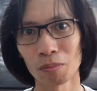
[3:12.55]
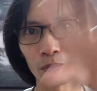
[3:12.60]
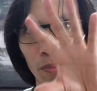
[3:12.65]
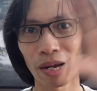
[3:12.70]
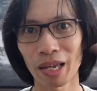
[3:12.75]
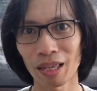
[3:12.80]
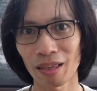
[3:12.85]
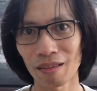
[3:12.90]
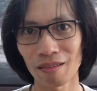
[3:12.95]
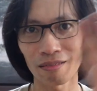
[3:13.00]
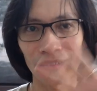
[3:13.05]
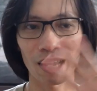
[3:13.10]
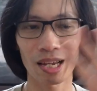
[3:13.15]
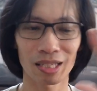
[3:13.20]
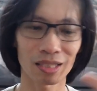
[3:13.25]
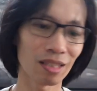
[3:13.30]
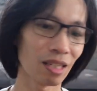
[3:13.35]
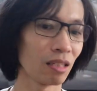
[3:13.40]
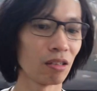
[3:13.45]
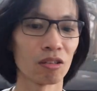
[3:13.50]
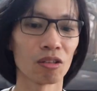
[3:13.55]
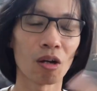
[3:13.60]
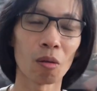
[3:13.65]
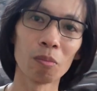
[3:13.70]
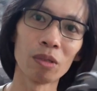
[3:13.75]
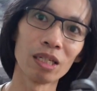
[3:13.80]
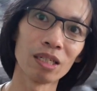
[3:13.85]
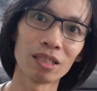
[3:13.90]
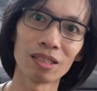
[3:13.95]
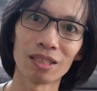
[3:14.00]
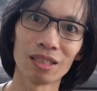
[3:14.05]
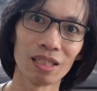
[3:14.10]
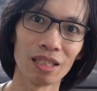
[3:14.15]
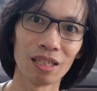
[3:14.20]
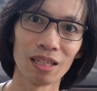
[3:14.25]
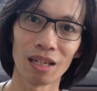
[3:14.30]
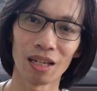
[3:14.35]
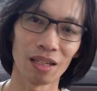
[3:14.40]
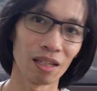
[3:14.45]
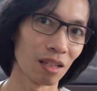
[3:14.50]
bike racks that you normally
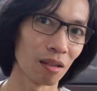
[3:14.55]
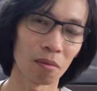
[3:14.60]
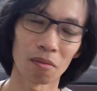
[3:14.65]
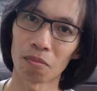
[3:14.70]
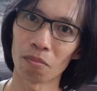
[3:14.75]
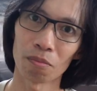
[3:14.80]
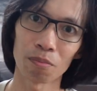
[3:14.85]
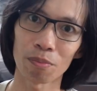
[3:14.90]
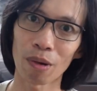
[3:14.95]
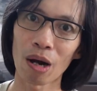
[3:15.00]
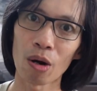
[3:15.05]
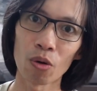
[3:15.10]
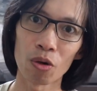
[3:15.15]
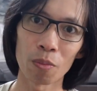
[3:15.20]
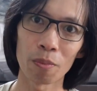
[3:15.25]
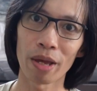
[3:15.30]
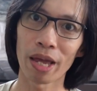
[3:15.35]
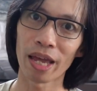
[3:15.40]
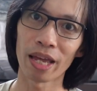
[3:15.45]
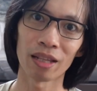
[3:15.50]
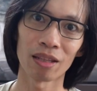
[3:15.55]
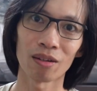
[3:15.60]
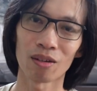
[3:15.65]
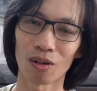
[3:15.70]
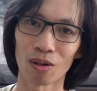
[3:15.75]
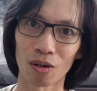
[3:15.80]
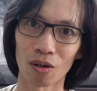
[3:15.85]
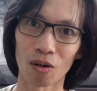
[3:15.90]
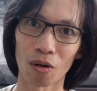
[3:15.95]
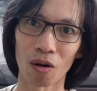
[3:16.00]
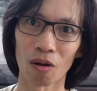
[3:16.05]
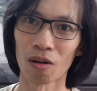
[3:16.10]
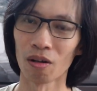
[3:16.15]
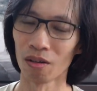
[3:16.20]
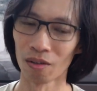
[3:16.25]
see in Powerman or